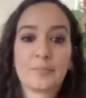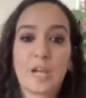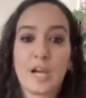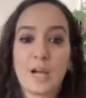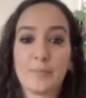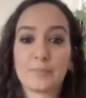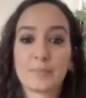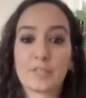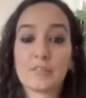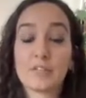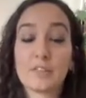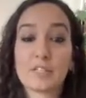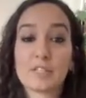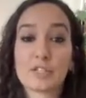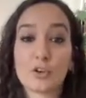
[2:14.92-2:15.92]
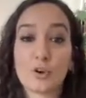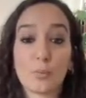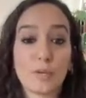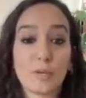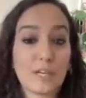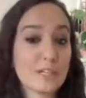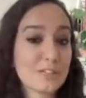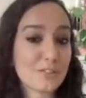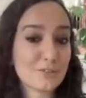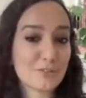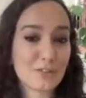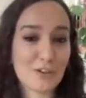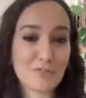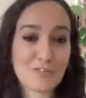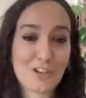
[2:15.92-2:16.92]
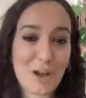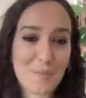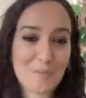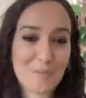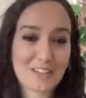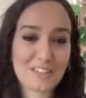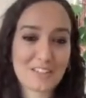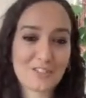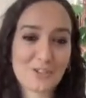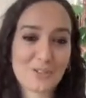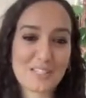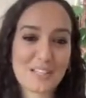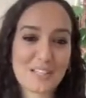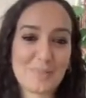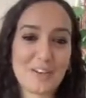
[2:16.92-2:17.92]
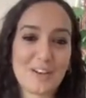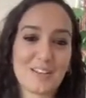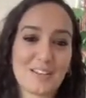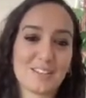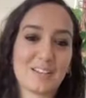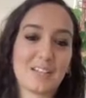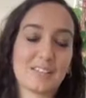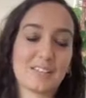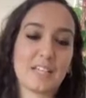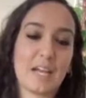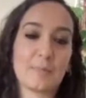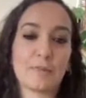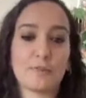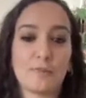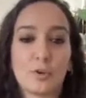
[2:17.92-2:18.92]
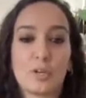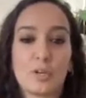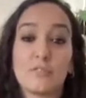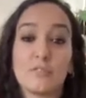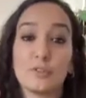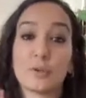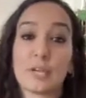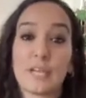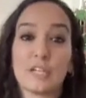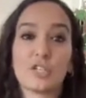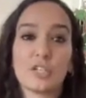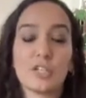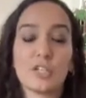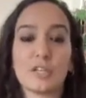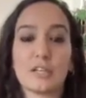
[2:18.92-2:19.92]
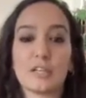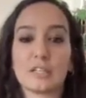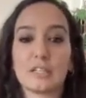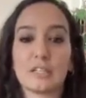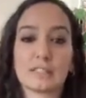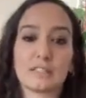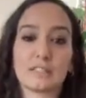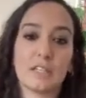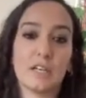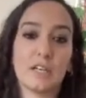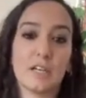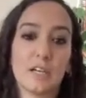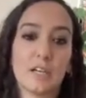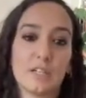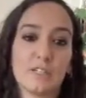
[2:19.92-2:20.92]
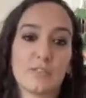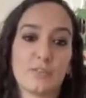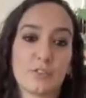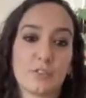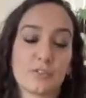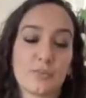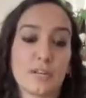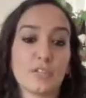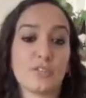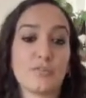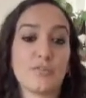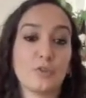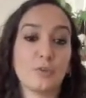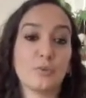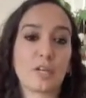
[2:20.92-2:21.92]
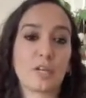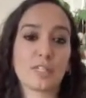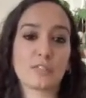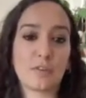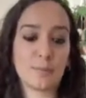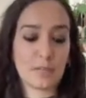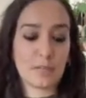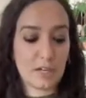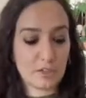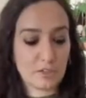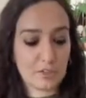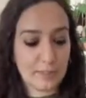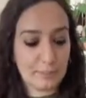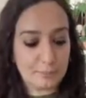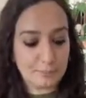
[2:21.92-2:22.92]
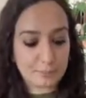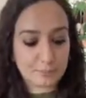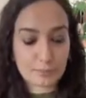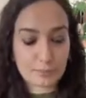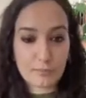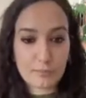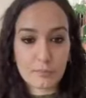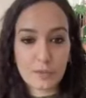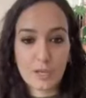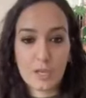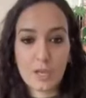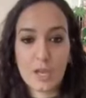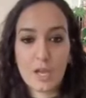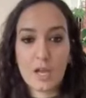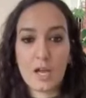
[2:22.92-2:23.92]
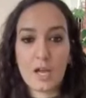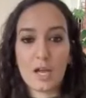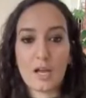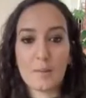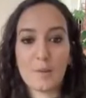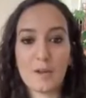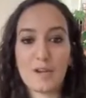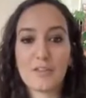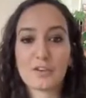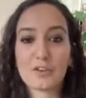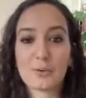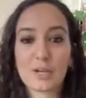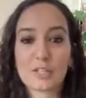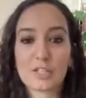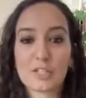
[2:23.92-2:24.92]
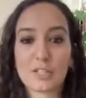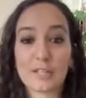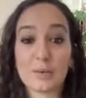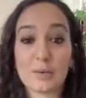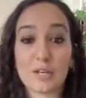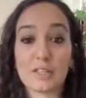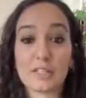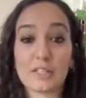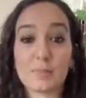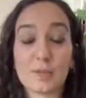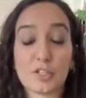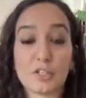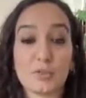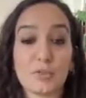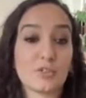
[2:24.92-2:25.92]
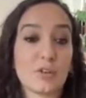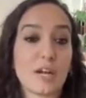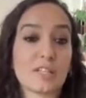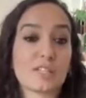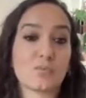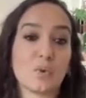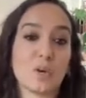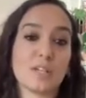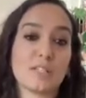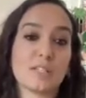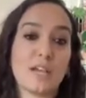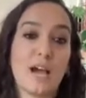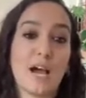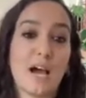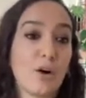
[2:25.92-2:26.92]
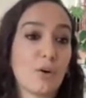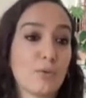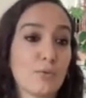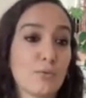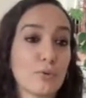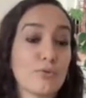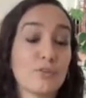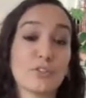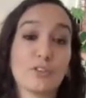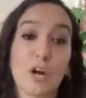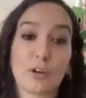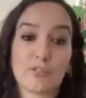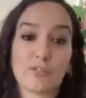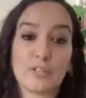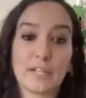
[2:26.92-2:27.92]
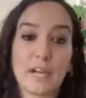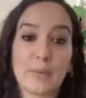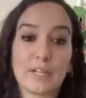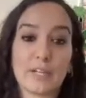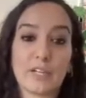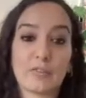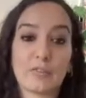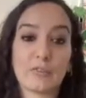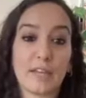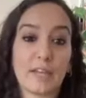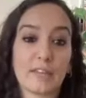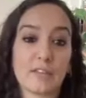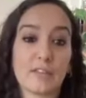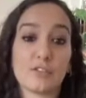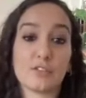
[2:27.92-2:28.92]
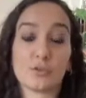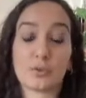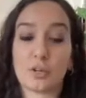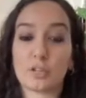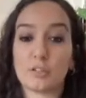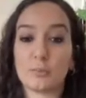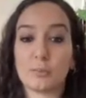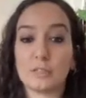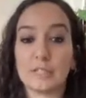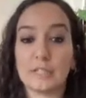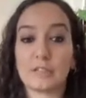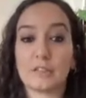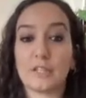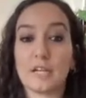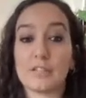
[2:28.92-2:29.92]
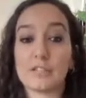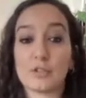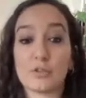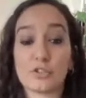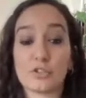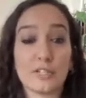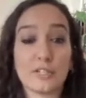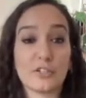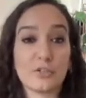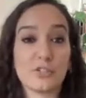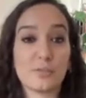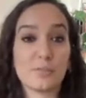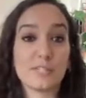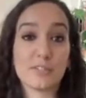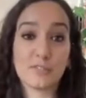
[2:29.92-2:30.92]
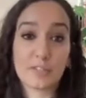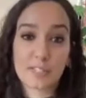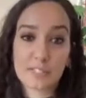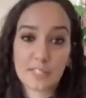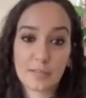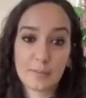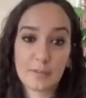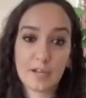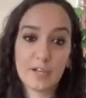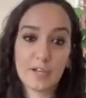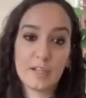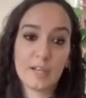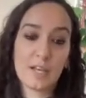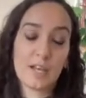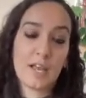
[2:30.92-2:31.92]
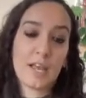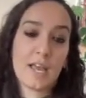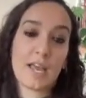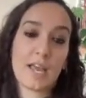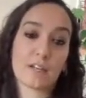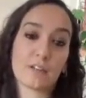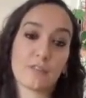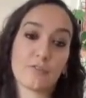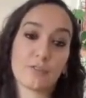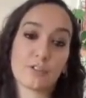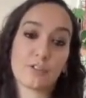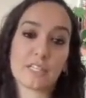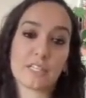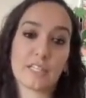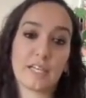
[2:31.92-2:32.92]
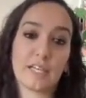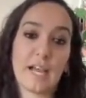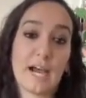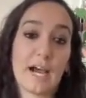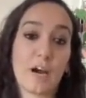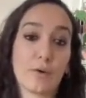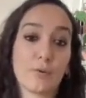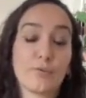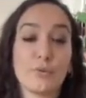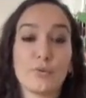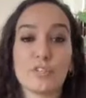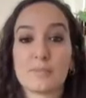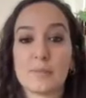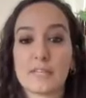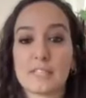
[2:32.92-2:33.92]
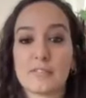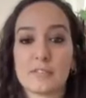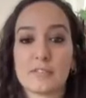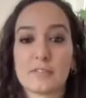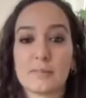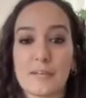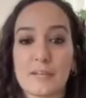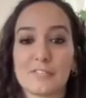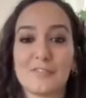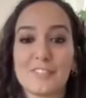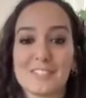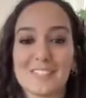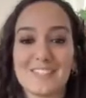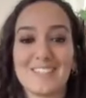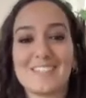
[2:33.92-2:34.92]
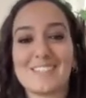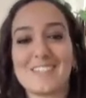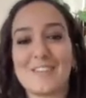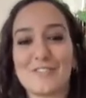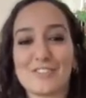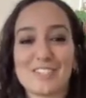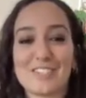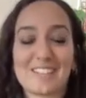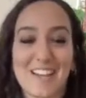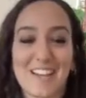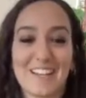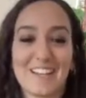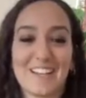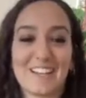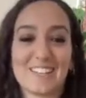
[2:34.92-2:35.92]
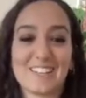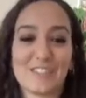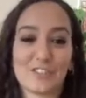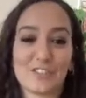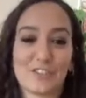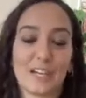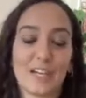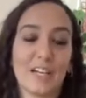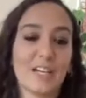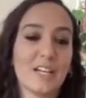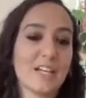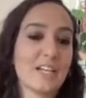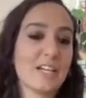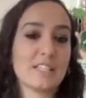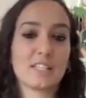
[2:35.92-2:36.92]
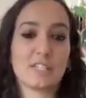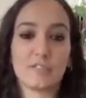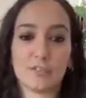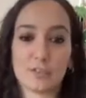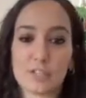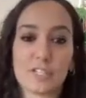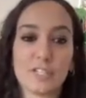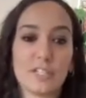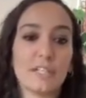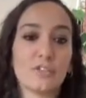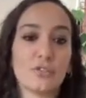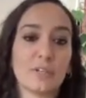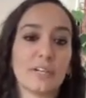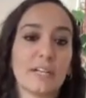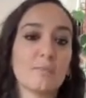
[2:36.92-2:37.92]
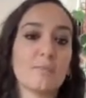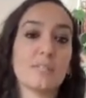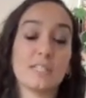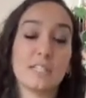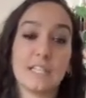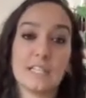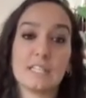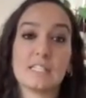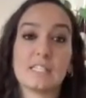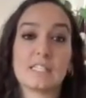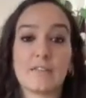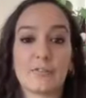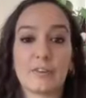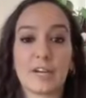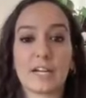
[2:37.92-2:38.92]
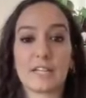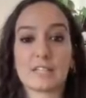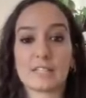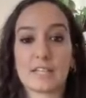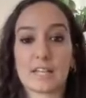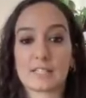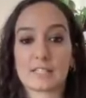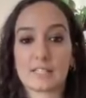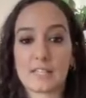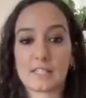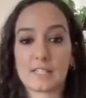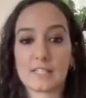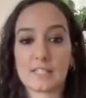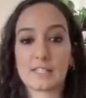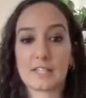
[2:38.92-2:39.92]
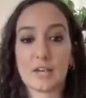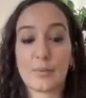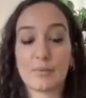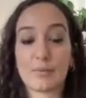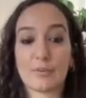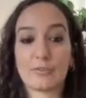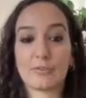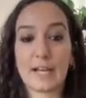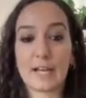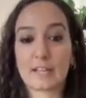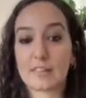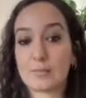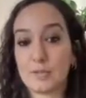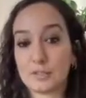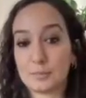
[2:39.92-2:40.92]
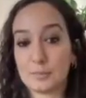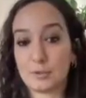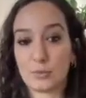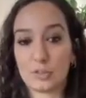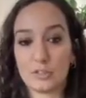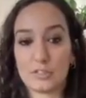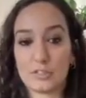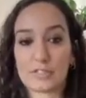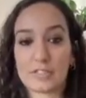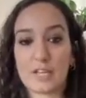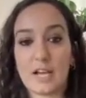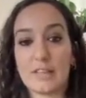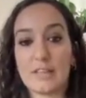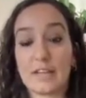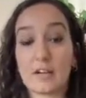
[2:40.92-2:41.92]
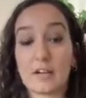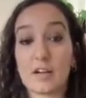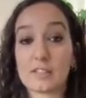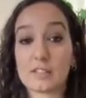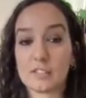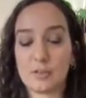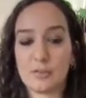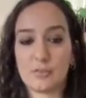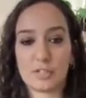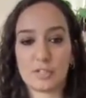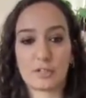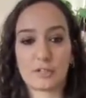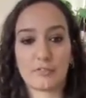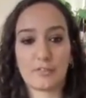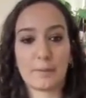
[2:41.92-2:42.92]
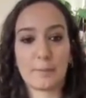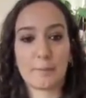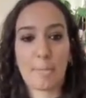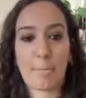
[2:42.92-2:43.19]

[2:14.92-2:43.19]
Um, given this openness of, of topic, they chose Lebanon as, as as a type of focus of location and, and collected a, a diverse range of viewpoints from the country. Um, another question they wanted this book to address was how, through photography, can we convey the historical, political, and social issues specific to Lebanon? And conversely, how, through the specific specificities of a society and its history, its diversity, dreams, needs, sufferings, excesses, can we reflect the multiple worlds uh, that constitute photography?